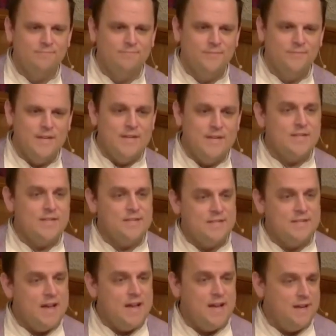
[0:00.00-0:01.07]
He doesn't
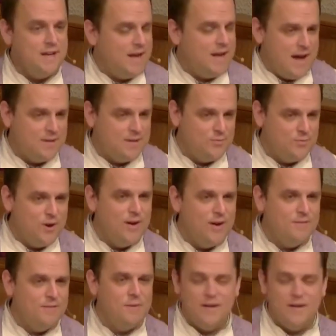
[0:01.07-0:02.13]
say it in Act
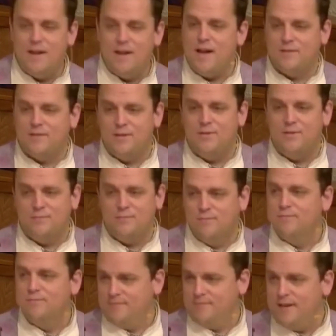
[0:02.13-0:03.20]
1, but in Act 2,
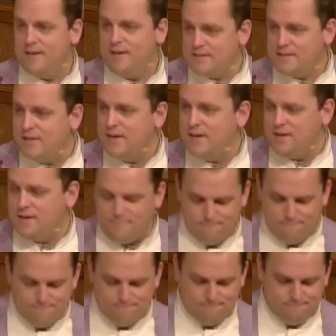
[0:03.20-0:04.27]
it's clear.
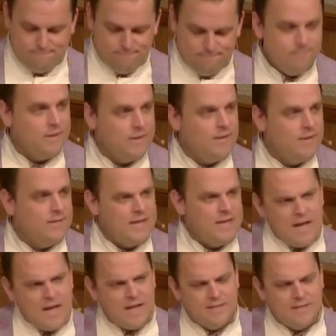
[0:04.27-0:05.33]
They
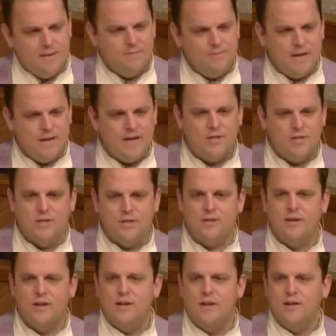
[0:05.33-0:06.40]
had some connection,
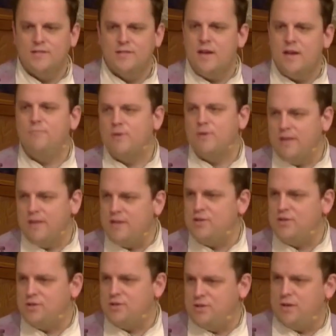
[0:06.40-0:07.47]
some
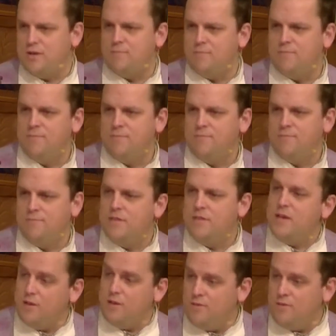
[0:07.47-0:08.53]
relationship.
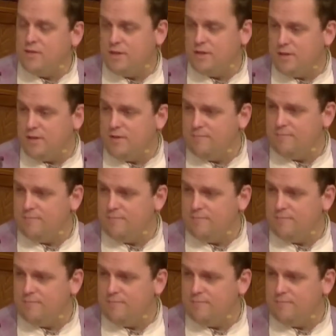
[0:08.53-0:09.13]
They knew each other.